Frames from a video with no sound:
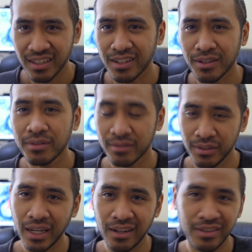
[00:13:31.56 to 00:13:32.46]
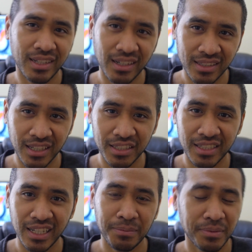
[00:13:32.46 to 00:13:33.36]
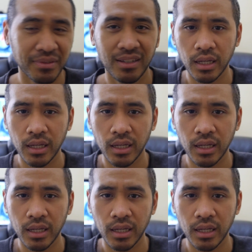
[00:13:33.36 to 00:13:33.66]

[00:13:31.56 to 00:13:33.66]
You gotta learn how to touch type.